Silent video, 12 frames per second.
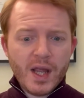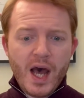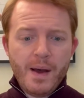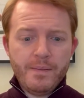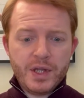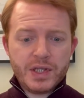
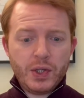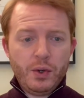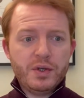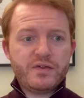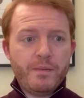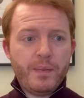The
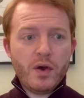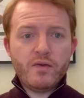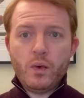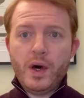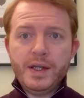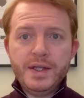soils for both
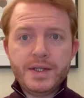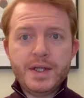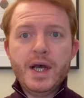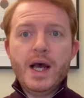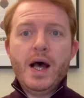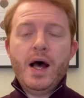wines
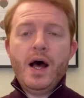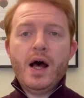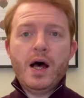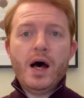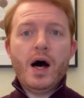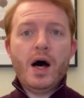
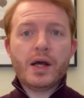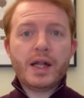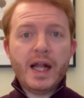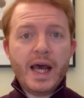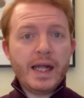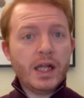are clay,